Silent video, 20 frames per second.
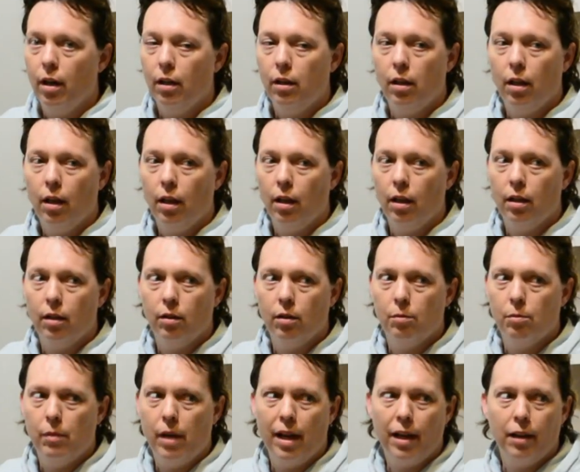I think it
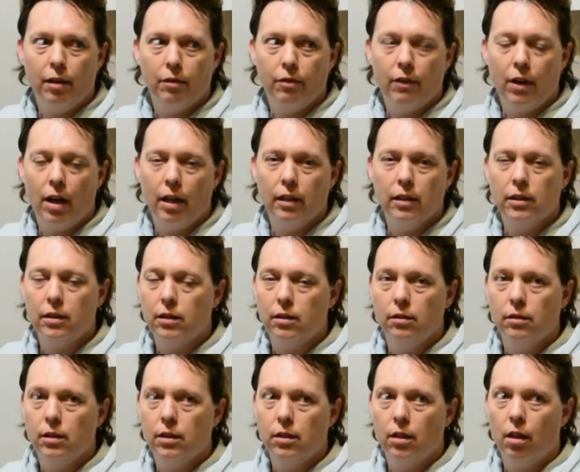magnifies
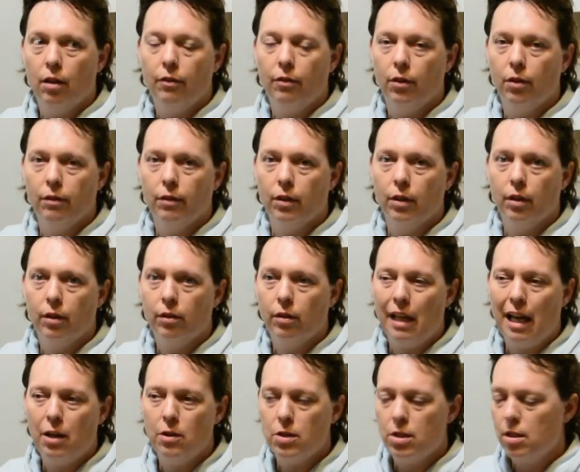stuff over
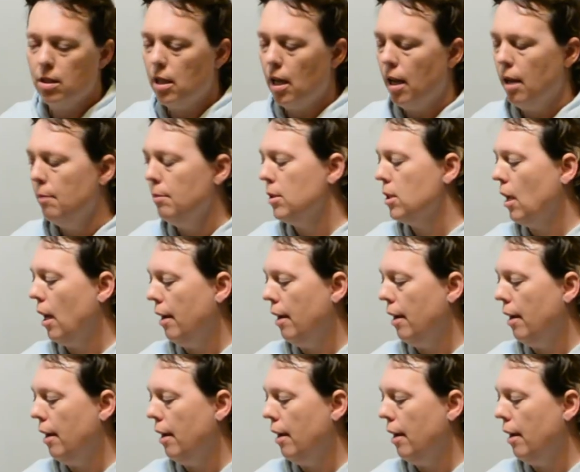1,000 times.